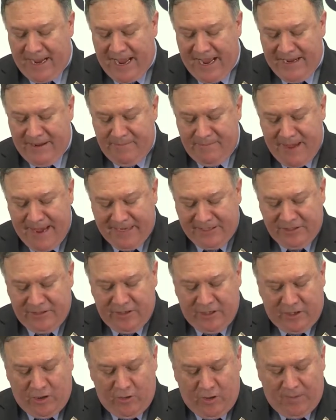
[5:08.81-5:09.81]
I imagine
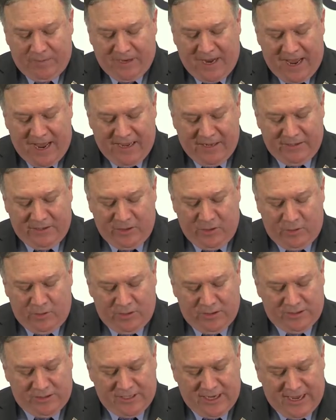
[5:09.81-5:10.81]
the corrupt
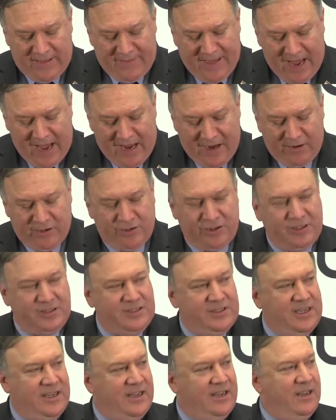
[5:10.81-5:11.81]
Ayatollahs and the
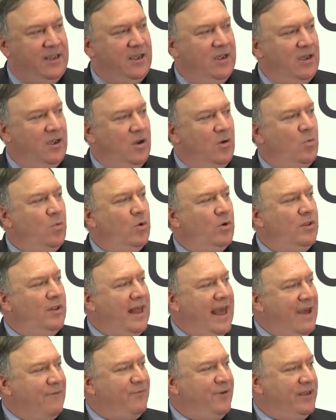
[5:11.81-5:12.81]
IRGC were
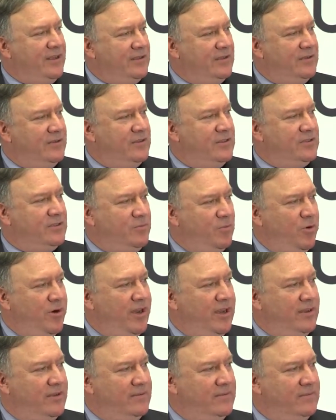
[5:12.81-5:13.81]
laughing this morning.